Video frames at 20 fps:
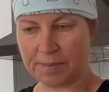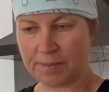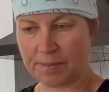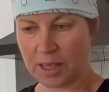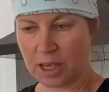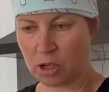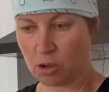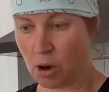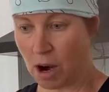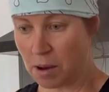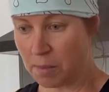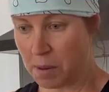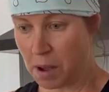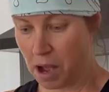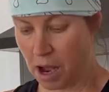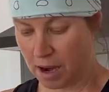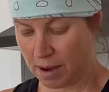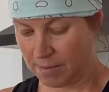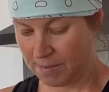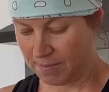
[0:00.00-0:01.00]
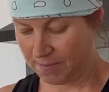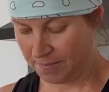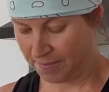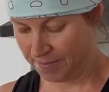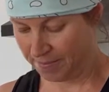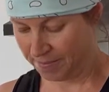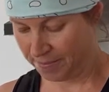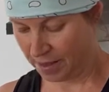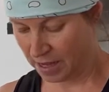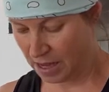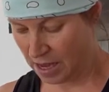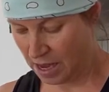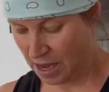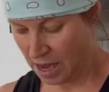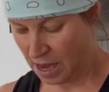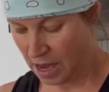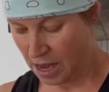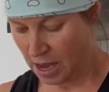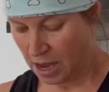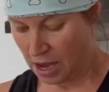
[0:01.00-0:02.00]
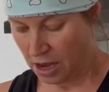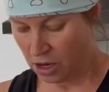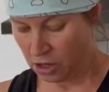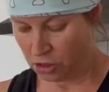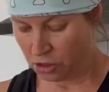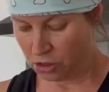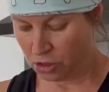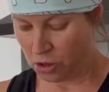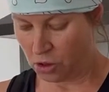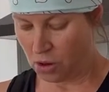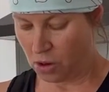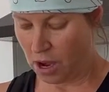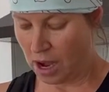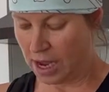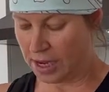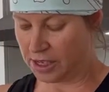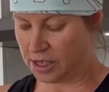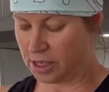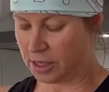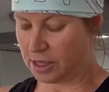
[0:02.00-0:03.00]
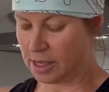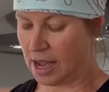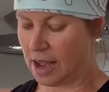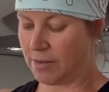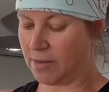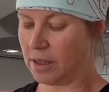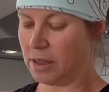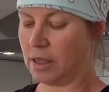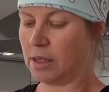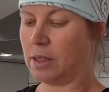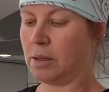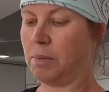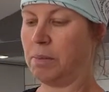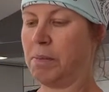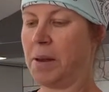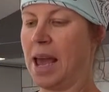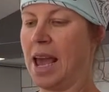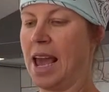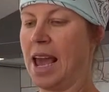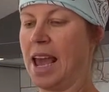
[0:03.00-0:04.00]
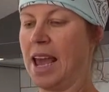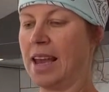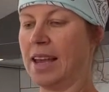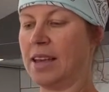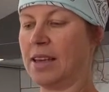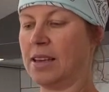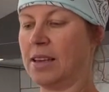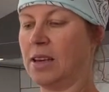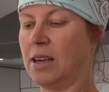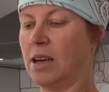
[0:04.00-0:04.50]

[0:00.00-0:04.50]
crock pot. So I just have a little bag